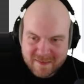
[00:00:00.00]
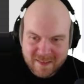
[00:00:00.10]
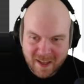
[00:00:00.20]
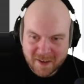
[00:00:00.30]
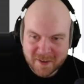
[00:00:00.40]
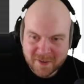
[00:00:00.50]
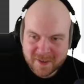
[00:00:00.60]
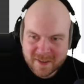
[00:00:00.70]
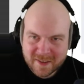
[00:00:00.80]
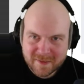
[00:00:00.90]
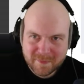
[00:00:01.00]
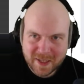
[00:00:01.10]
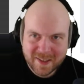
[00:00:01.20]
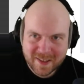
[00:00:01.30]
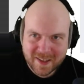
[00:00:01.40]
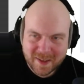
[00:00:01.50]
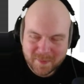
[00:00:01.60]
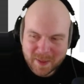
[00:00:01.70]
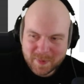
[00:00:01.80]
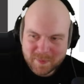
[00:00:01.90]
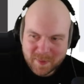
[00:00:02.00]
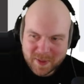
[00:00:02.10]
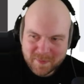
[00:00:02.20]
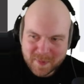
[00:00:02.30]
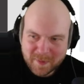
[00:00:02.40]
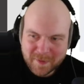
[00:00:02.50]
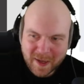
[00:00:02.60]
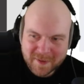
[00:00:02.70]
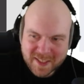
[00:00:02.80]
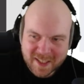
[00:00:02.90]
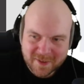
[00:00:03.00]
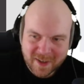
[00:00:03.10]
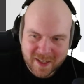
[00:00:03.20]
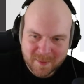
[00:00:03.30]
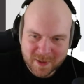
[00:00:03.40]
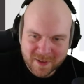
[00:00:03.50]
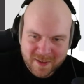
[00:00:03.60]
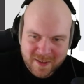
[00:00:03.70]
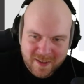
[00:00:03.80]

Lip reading: I don't know. Maybe 5 is not the right number.